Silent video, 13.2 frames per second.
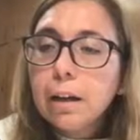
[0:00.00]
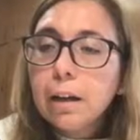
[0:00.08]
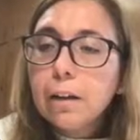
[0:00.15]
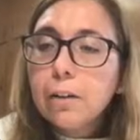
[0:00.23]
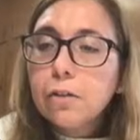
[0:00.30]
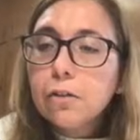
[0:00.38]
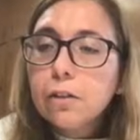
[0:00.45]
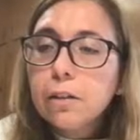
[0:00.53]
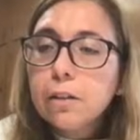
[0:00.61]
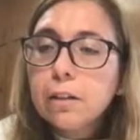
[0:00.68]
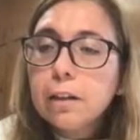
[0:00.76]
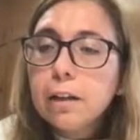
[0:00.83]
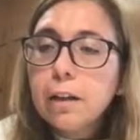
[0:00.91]

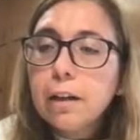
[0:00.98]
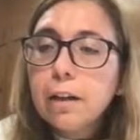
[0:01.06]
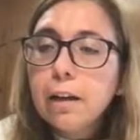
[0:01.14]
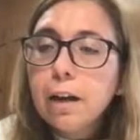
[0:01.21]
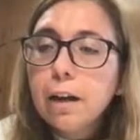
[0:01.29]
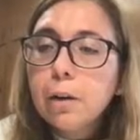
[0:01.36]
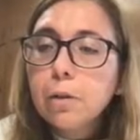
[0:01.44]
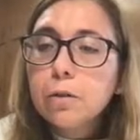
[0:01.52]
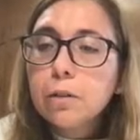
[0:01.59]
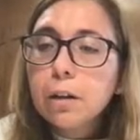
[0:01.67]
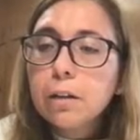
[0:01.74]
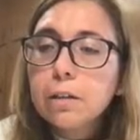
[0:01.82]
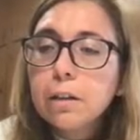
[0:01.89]
She's kid house
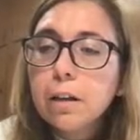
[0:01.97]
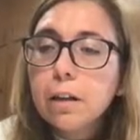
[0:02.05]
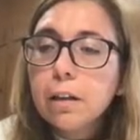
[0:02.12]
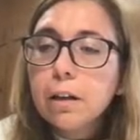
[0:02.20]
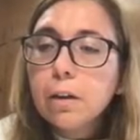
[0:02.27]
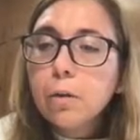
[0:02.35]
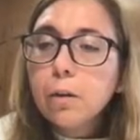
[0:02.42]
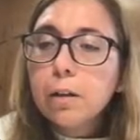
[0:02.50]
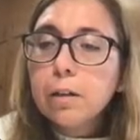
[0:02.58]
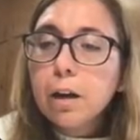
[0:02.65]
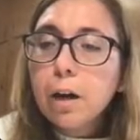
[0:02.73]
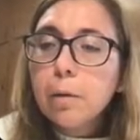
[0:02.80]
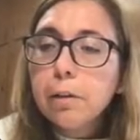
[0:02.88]
dog sitting, then going to
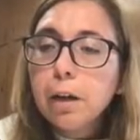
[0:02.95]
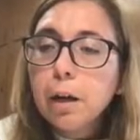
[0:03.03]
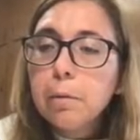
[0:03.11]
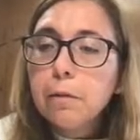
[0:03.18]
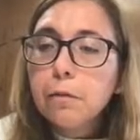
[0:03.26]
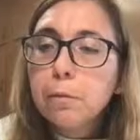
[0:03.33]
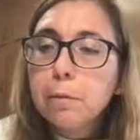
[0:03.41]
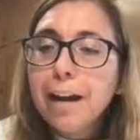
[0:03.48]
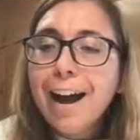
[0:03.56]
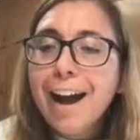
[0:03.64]
Hobby Lobby for me.